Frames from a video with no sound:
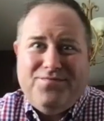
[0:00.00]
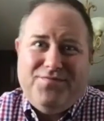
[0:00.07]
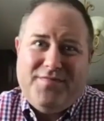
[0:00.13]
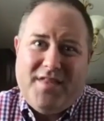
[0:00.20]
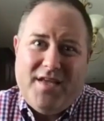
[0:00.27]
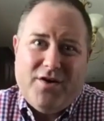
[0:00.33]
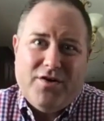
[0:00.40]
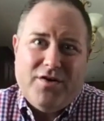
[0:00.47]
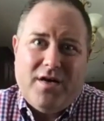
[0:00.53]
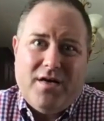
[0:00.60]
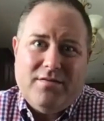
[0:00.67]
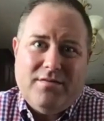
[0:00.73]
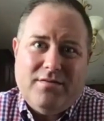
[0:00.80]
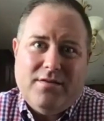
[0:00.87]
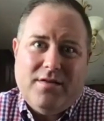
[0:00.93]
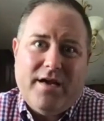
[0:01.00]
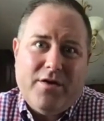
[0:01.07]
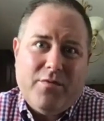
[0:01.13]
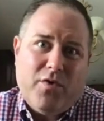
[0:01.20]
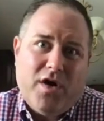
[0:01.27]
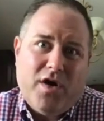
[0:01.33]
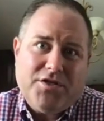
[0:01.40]
they're
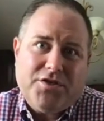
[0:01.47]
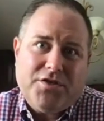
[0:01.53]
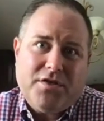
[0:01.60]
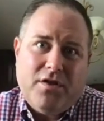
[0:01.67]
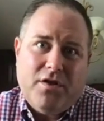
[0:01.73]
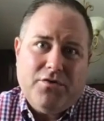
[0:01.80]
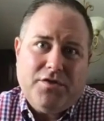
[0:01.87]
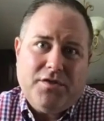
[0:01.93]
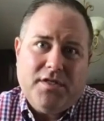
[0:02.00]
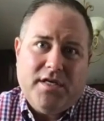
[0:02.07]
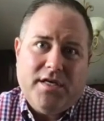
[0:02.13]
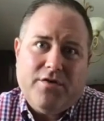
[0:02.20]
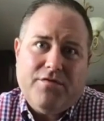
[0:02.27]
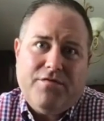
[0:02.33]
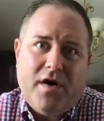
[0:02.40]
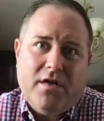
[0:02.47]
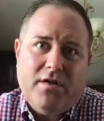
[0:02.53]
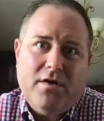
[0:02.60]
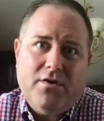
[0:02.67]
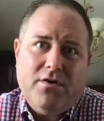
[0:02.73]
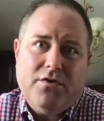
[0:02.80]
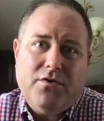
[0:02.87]
watched closely or
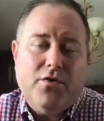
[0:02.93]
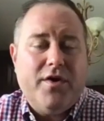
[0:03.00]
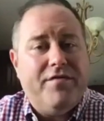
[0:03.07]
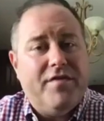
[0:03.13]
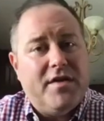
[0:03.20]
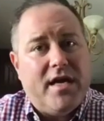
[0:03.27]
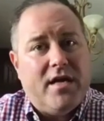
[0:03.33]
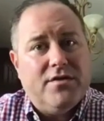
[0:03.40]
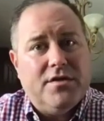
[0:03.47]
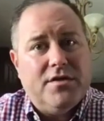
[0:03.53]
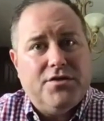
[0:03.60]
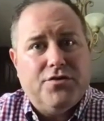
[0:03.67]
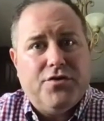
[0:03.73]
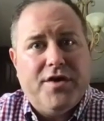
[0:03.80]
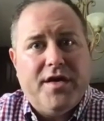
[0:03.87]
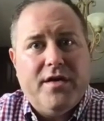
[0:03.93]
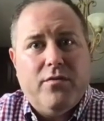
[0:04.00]
followed or even down the street.